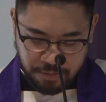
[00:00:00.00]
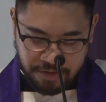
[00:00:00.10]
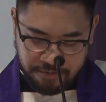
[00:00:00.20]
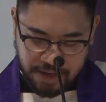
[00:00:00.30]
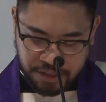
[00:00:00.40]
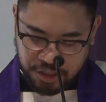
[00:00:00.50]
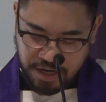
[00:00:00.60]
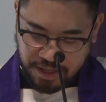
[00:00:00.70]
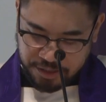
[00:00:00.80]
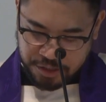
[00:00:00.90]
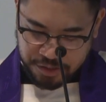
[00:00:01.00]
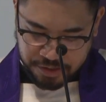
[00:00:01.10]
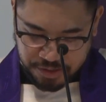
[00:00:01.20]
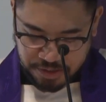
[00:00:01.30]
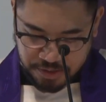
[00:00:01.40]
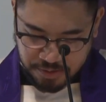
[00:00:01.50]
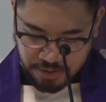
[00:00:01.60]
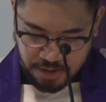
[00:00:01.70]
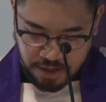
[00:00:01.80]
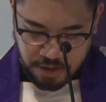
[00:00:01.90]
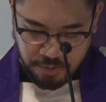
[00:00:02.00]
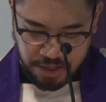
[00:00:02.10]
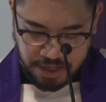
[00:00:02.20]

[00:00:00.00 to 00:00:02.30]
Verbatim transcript: face challenges. We